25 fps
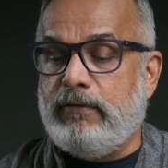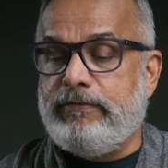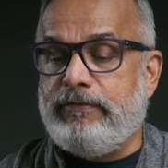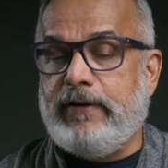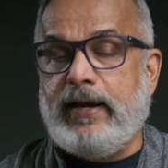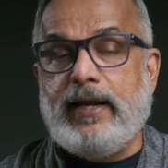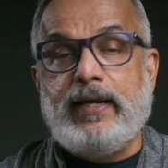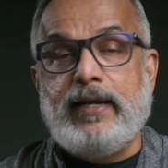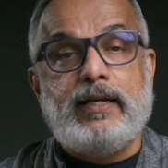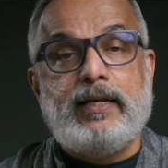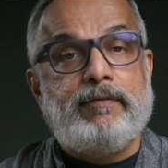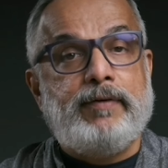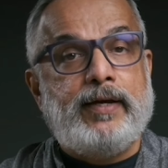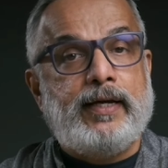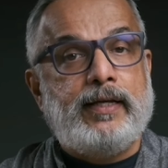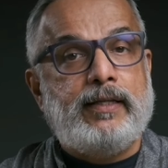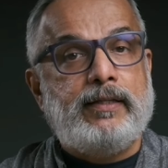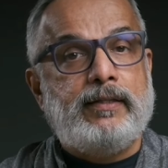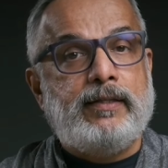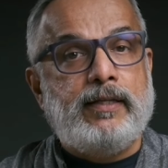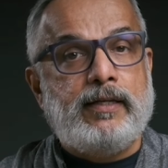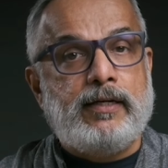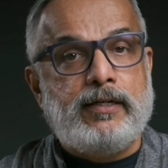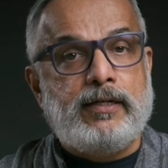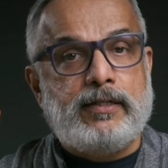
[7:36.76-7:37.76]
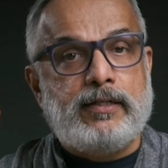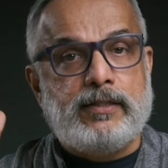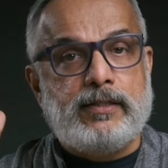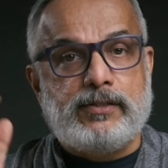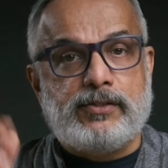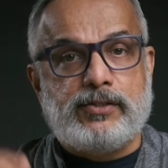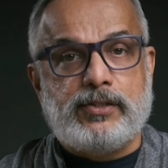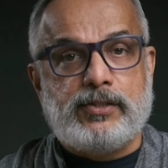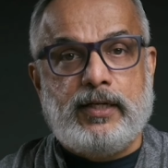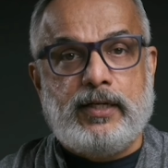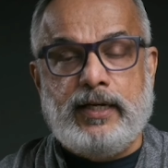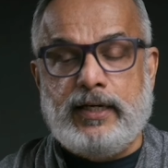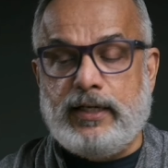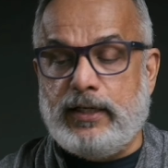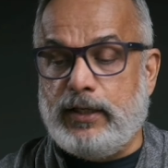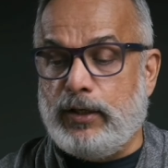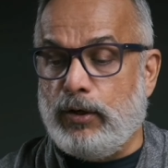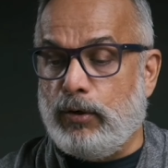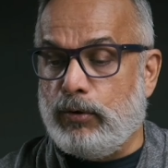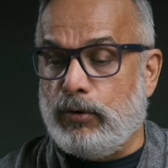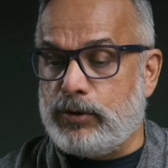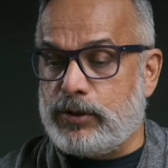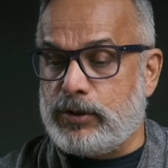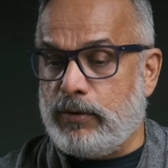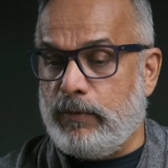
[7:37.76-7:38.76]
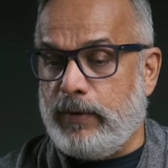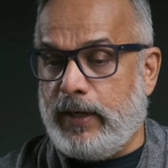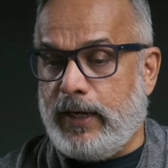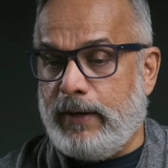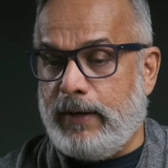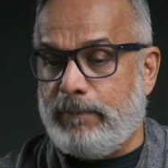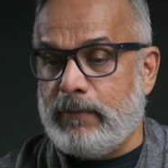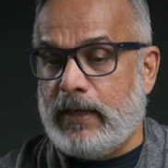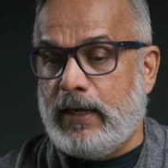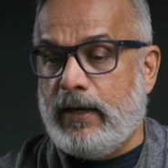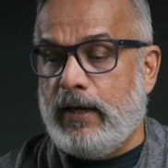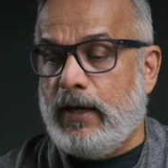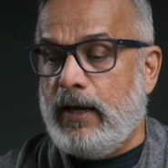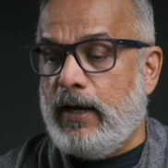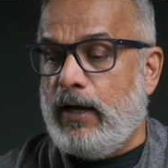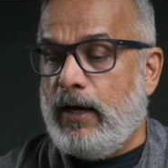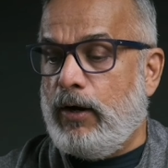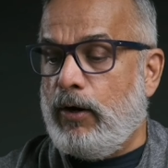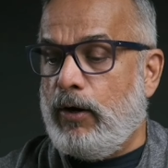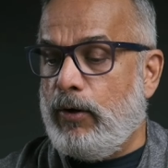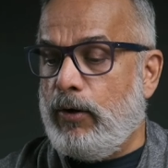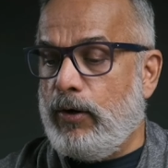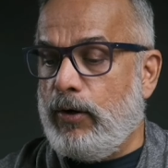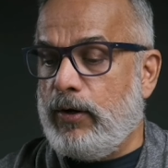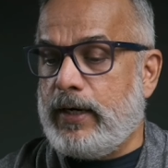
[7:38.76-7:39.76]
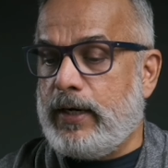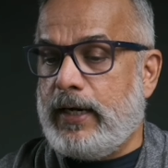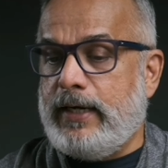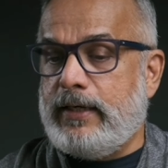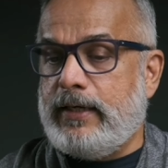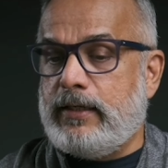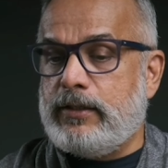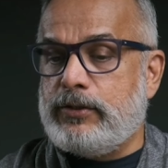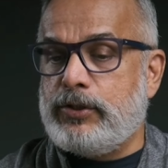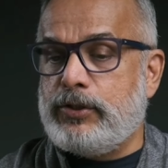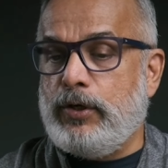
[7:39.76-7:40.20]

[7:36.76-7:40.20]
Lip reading: fade away. There it is. It goes away. All right.